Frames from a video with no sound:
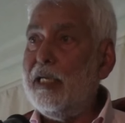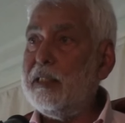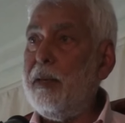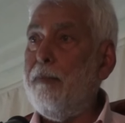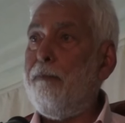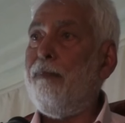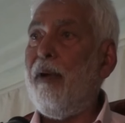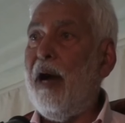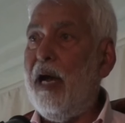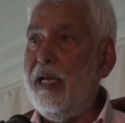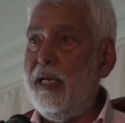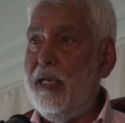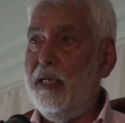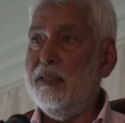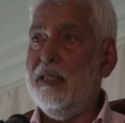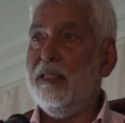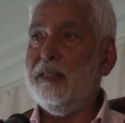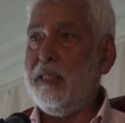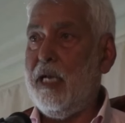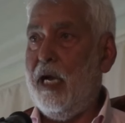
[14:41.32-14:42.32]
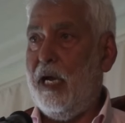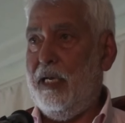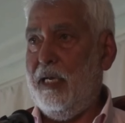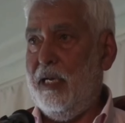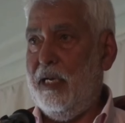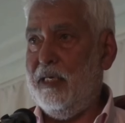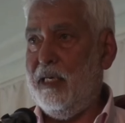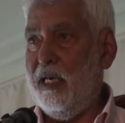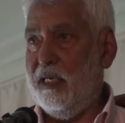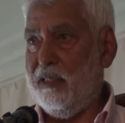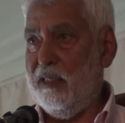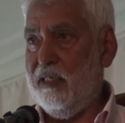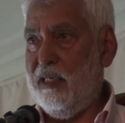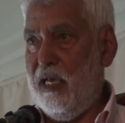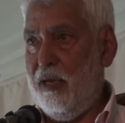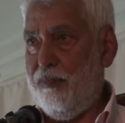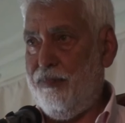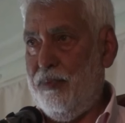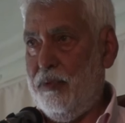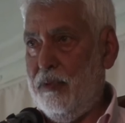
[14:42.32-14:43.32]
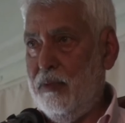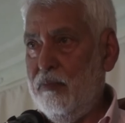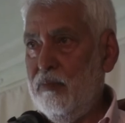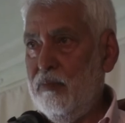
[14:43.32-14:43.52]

is a pie in the sky. It doesn't happen.